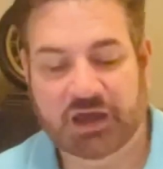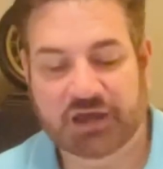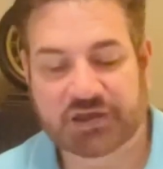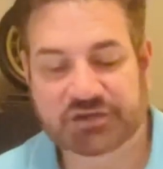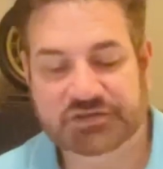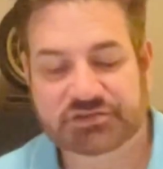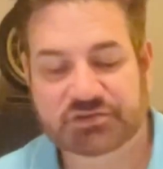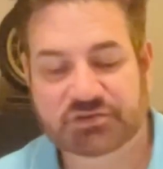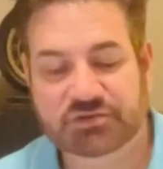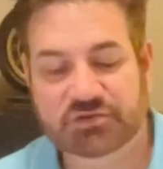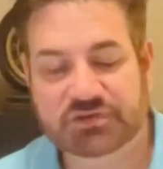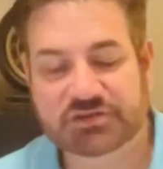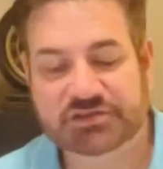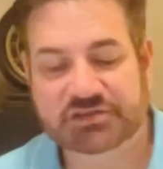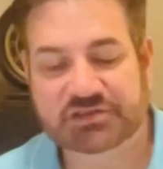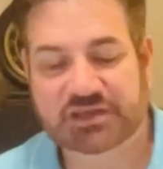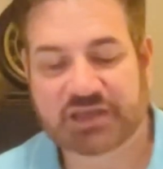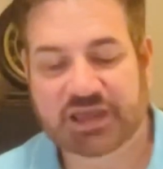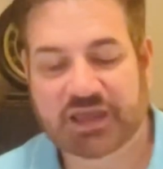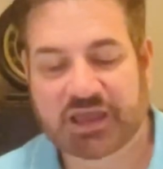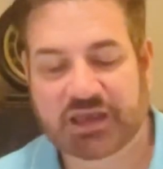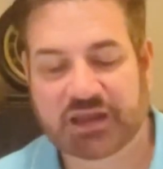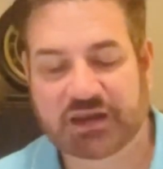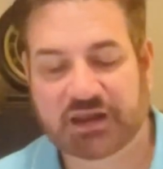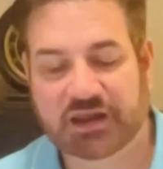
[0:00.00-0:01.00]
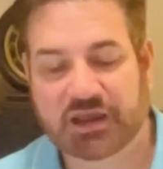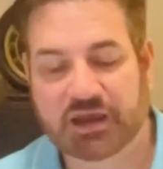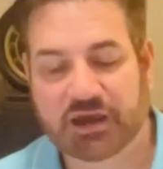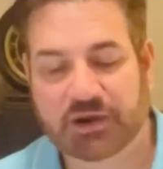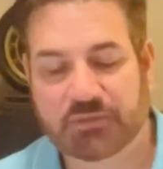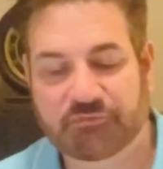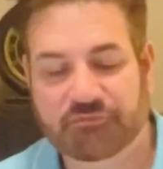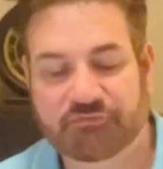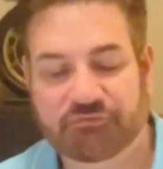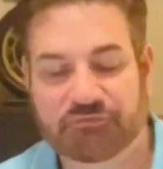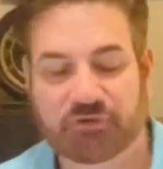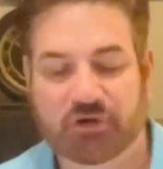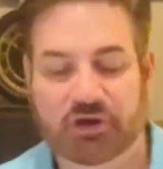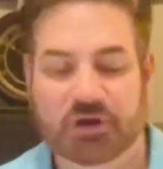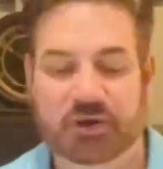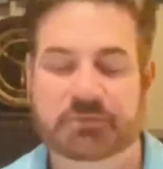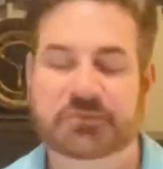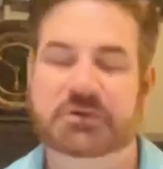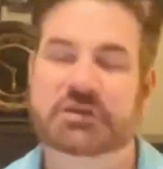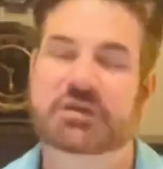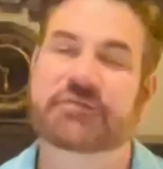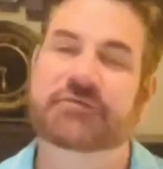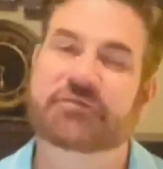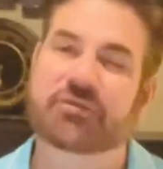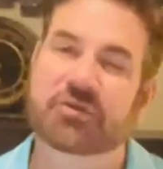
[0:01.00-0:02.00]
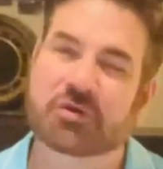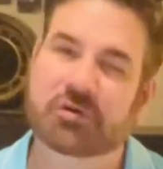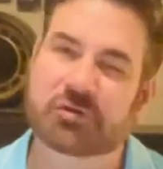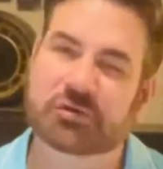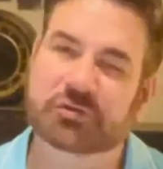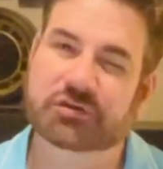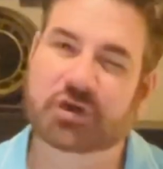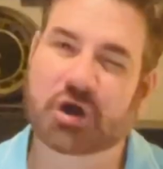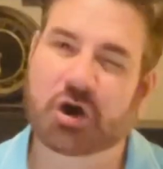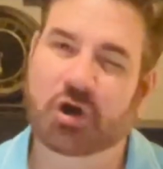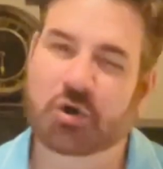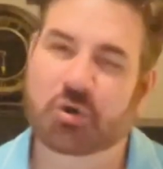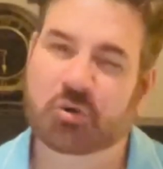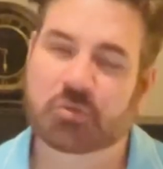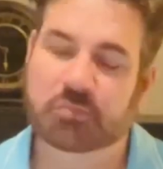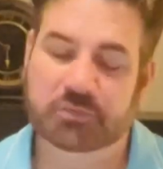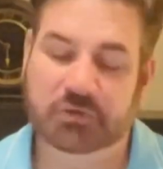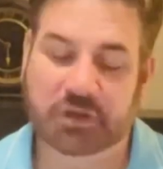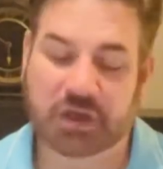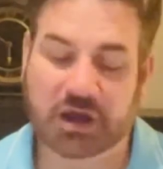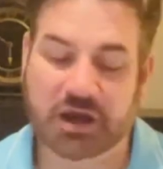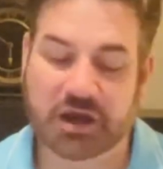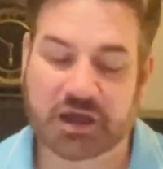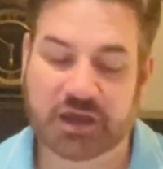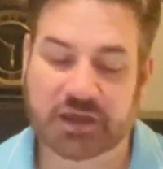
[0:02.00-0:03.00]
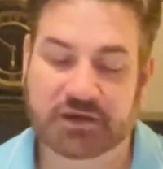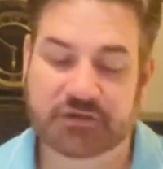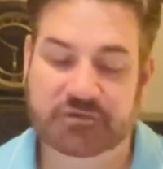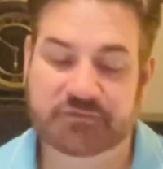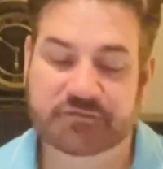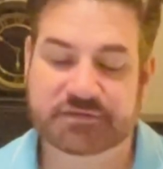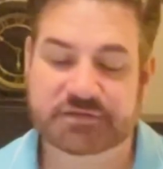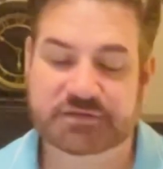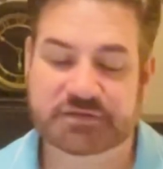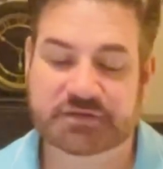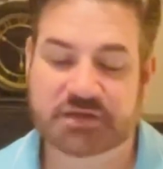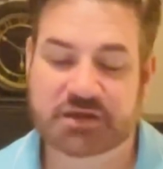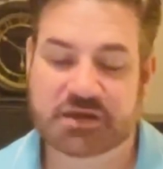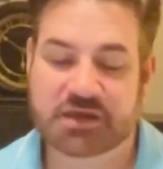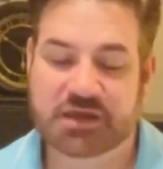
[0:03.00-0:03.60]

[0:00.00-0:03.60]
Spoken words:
Students can come from difficult home lives